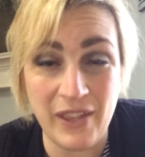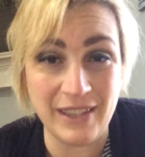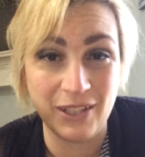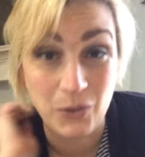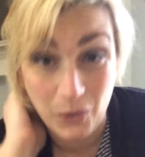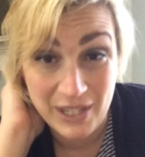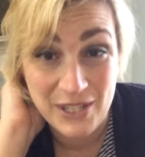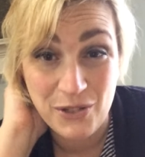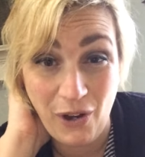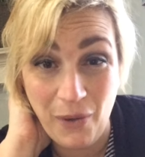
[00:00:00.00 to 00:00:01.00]
that the Lord
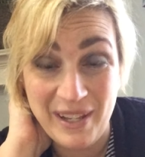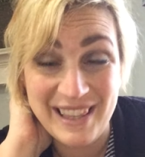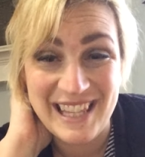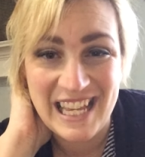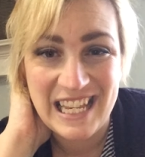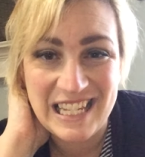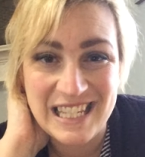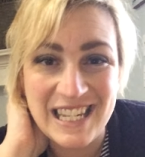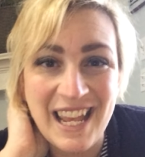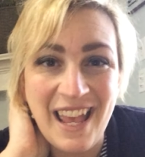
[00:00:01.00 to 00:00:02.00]
is growing things.